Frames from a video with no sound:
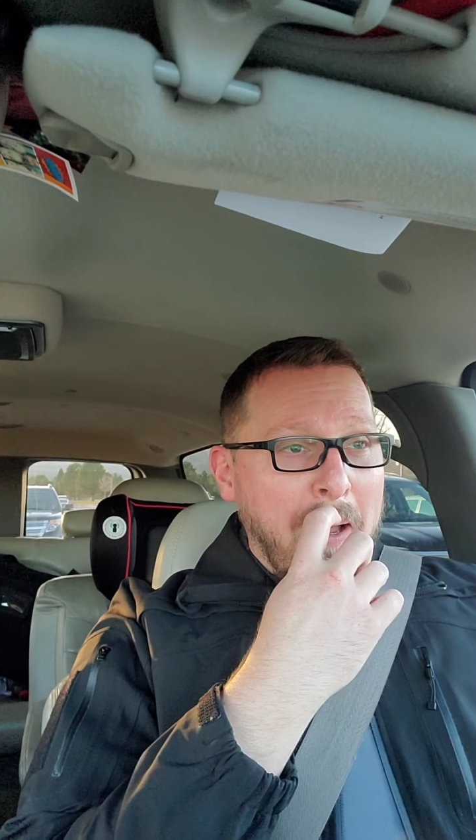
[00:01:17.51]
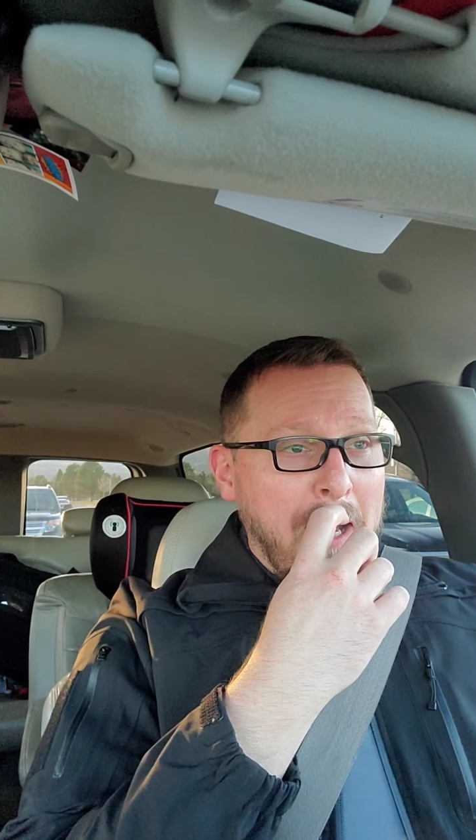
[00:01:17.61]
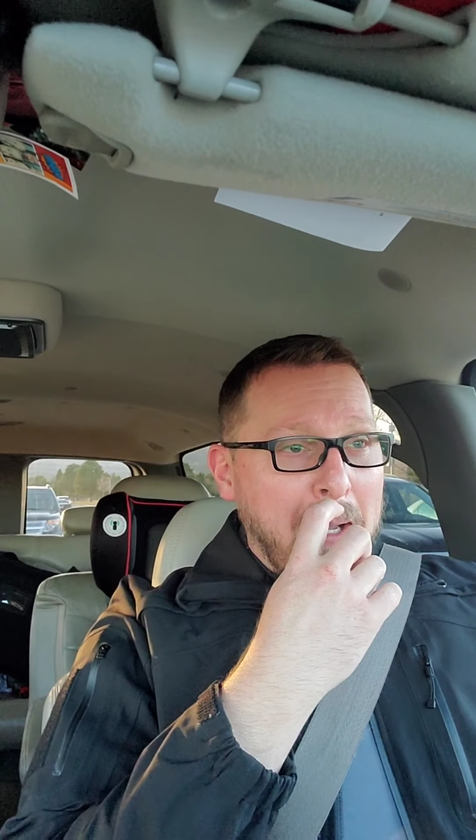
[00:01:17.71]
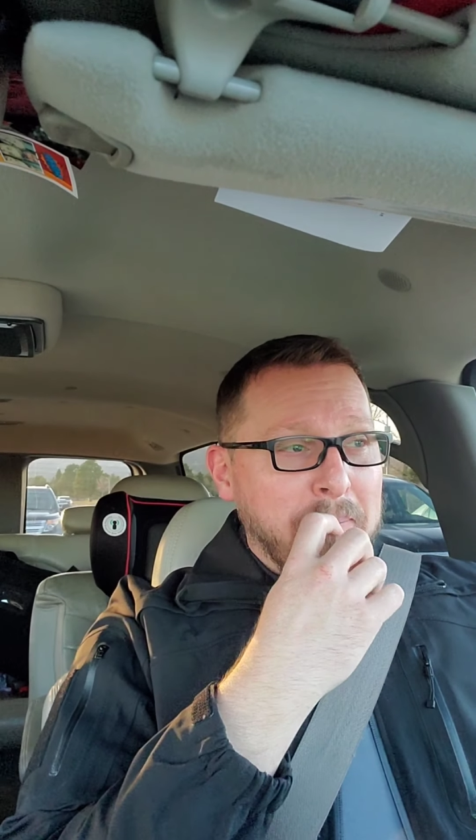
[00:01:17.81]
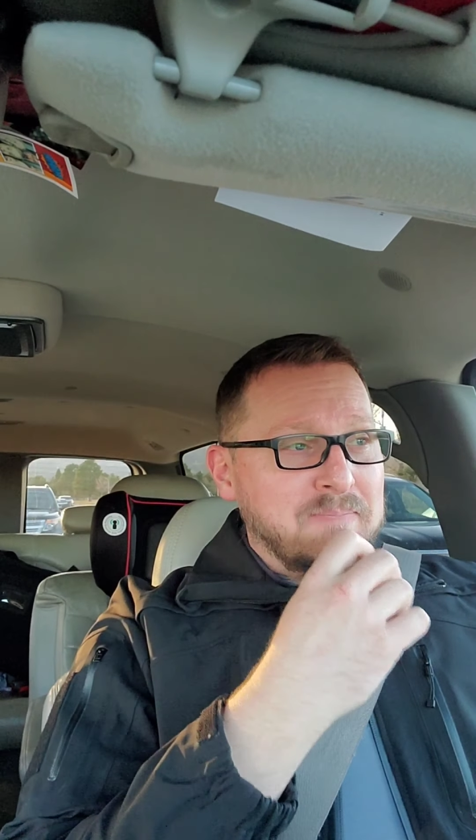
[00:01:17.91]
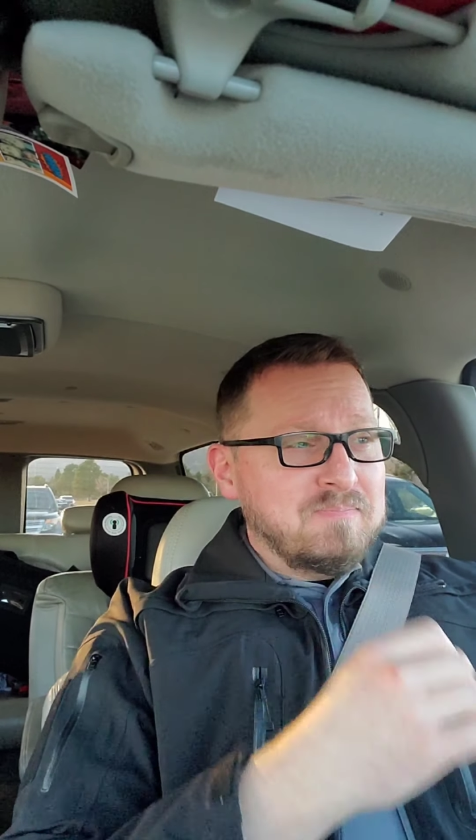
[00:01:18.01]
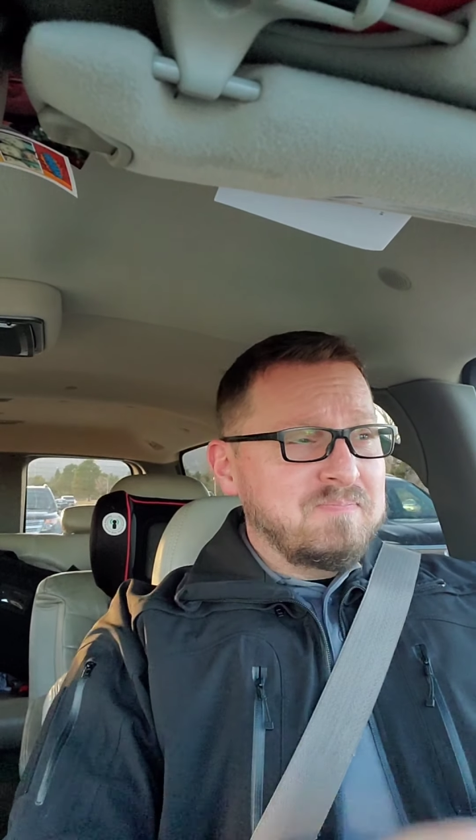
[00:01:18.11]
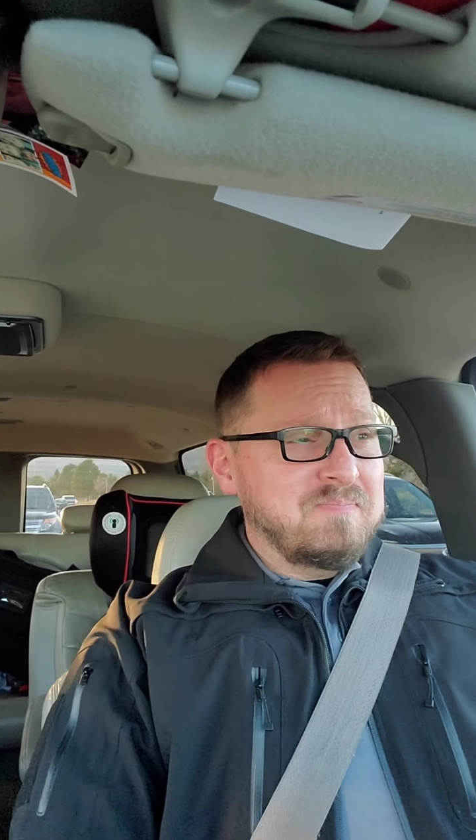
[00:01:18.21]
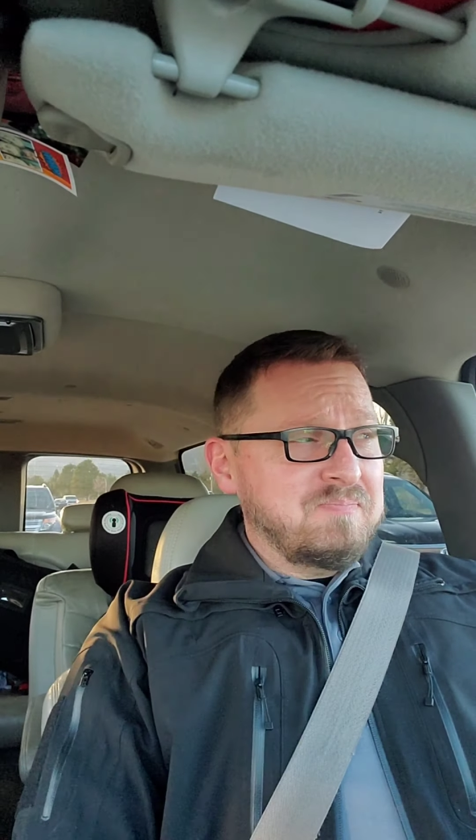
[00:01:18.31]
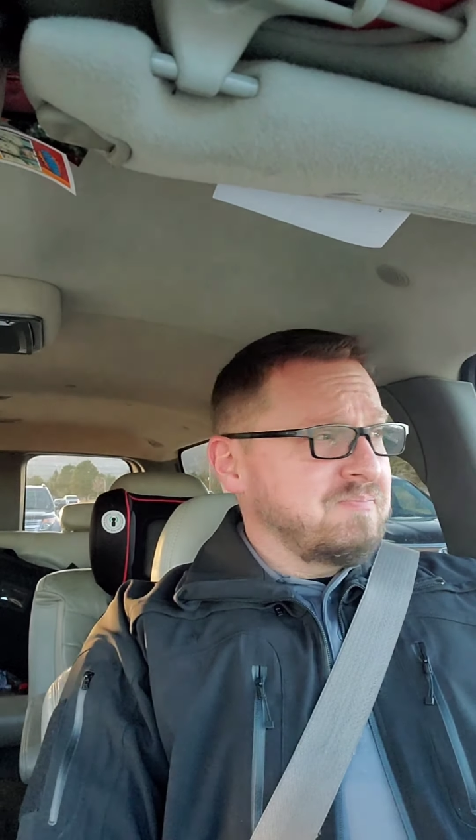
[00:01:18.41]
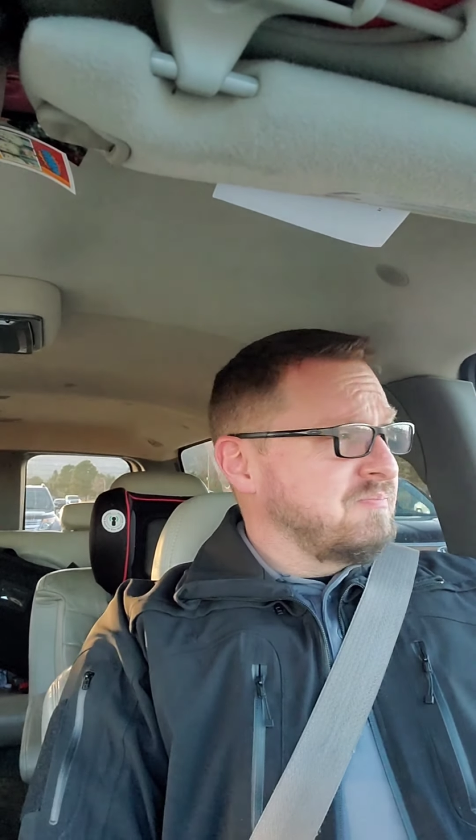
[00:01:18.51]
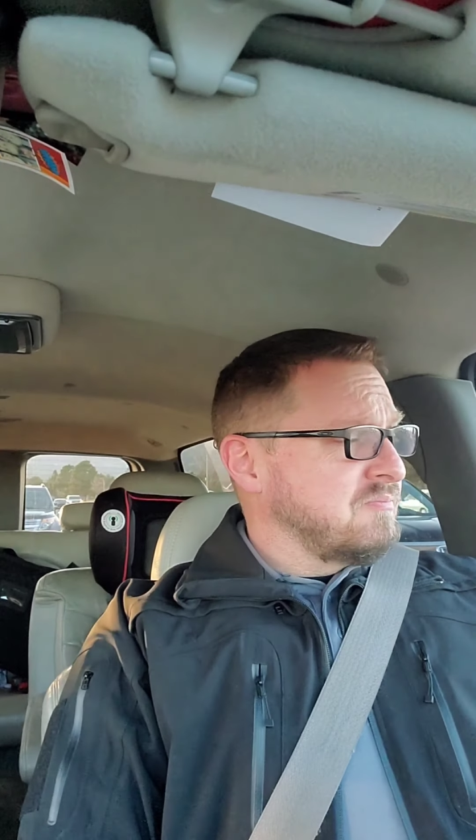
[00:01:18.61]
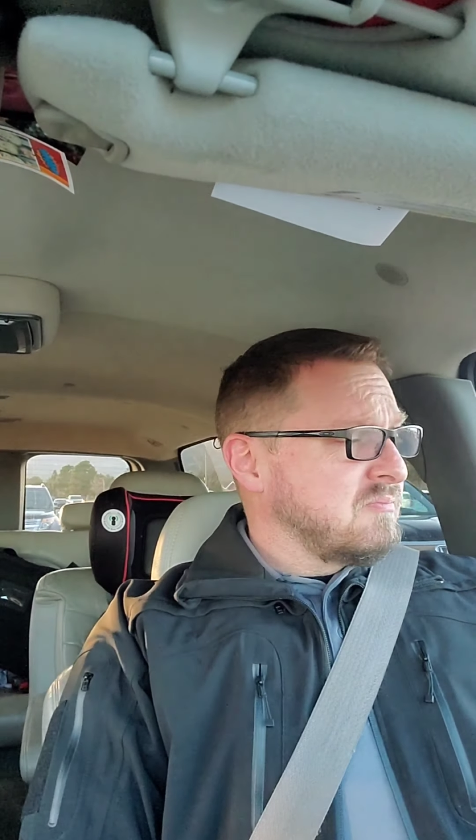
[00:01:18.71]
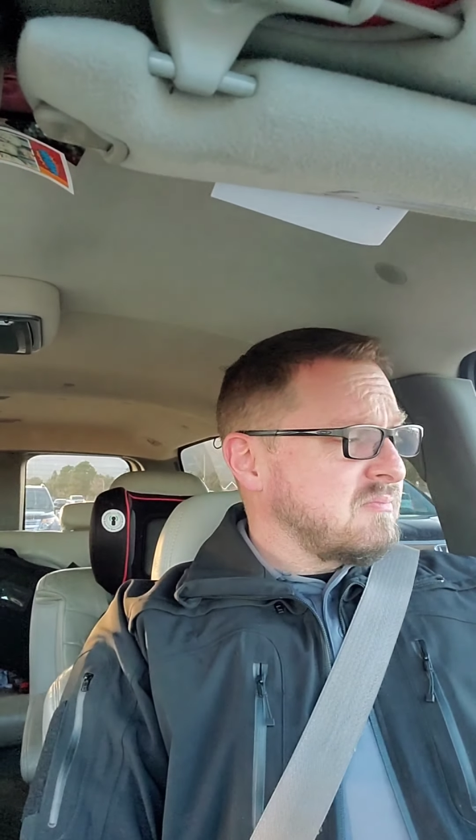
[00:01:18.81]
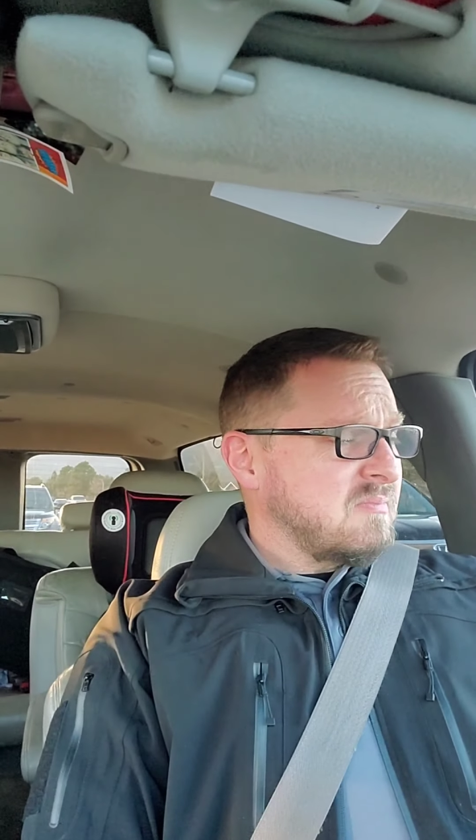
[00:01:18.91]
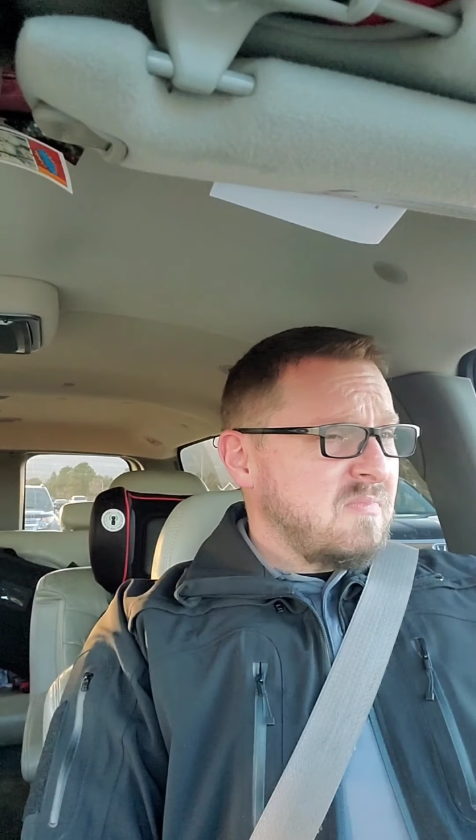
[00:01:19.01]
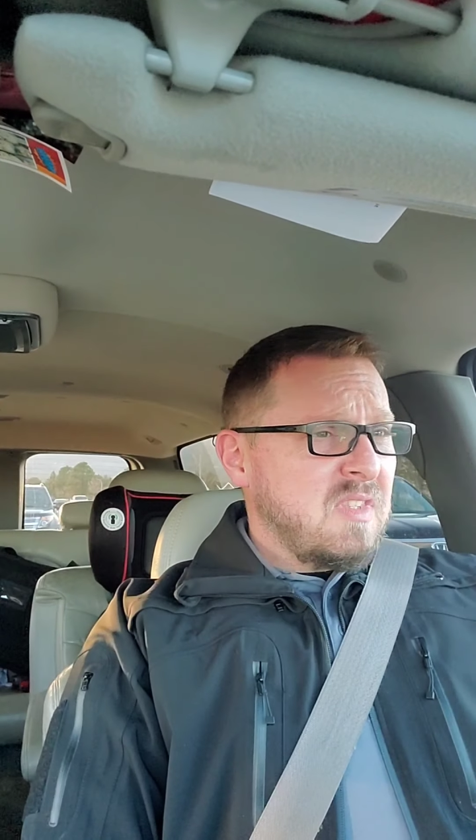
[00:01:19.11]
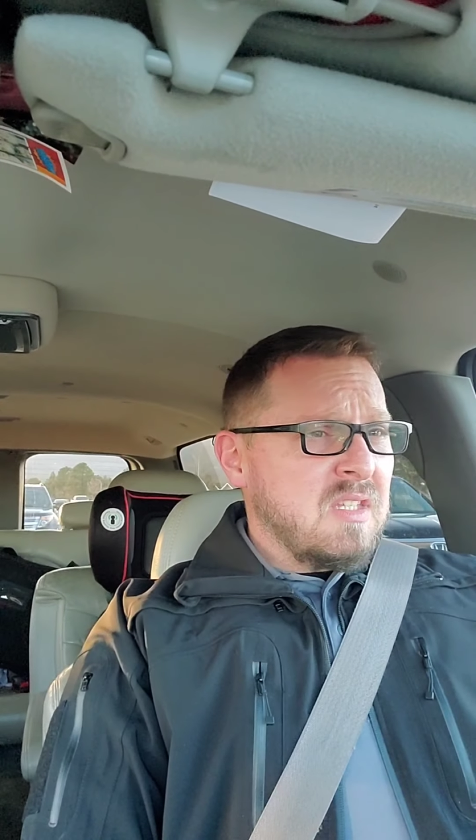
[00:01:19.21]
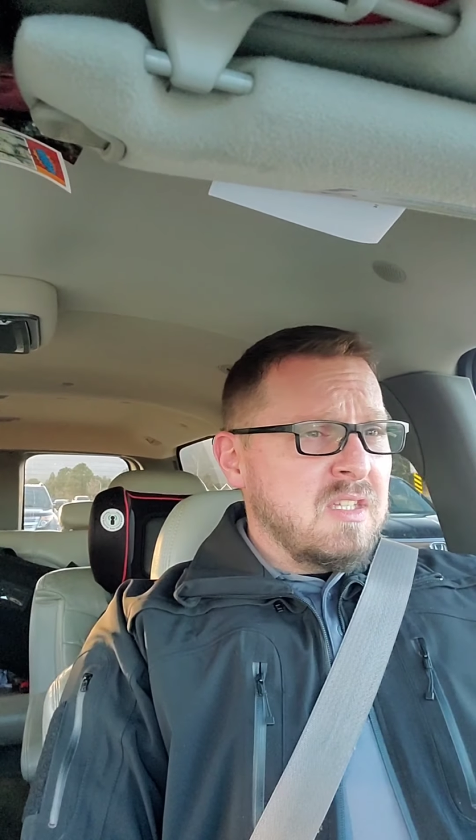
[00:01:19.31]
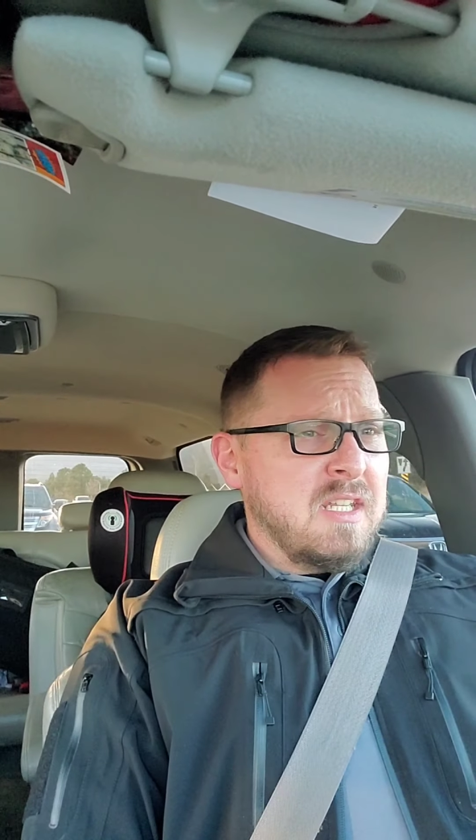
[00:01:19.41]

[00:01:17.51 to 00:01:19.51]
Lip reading: The